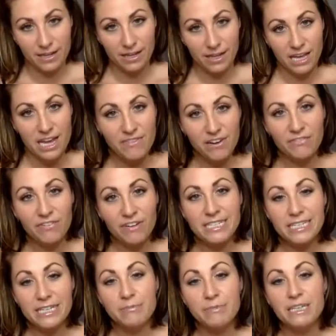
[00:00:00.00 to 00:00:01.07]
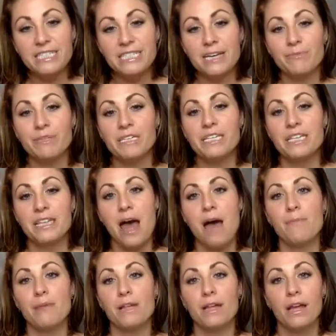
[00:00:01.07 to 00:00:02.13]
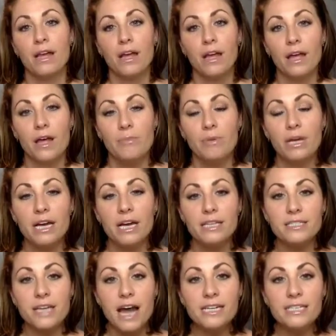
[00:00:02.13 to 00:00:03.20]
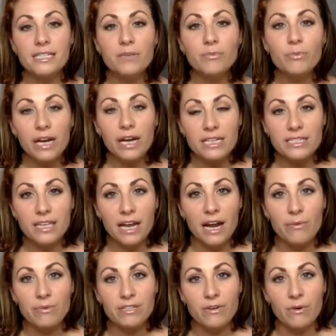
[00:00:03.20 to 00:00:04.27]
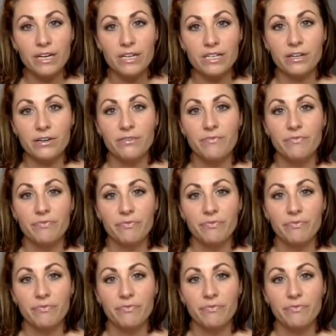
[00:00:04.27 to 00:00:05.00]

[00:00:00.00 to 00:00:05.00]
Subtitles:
even if it didn't mean something to them, because I did what I said I was going to do.